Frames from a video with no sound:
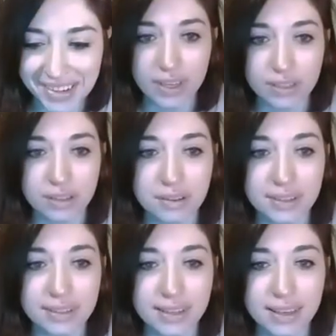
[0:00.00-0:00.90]
So you
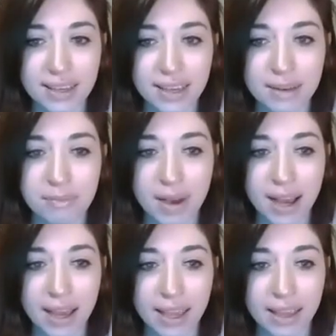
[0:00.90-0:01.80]
can see in
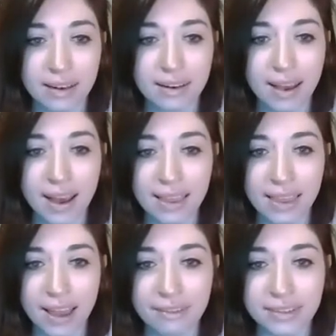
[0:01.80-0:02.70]
mine, I
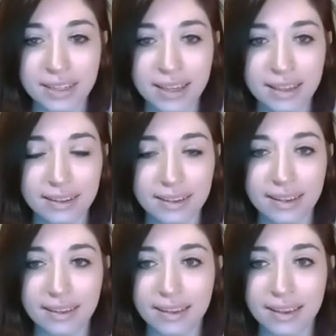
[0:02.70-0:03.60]
left it
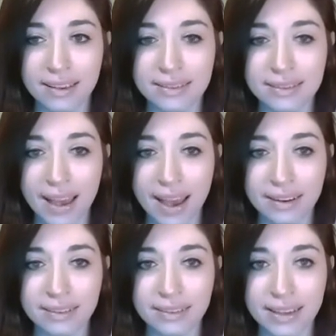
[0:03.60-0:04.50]

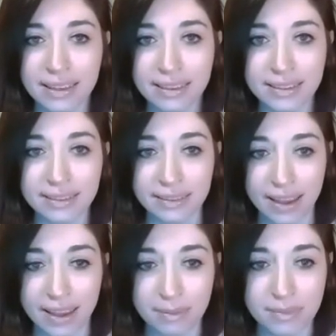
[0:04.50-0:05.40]
exactly the
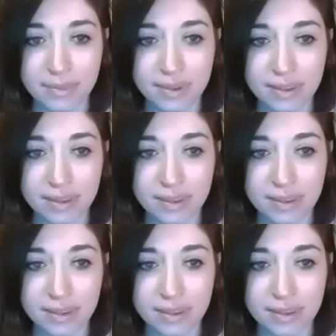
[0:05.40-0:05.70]
same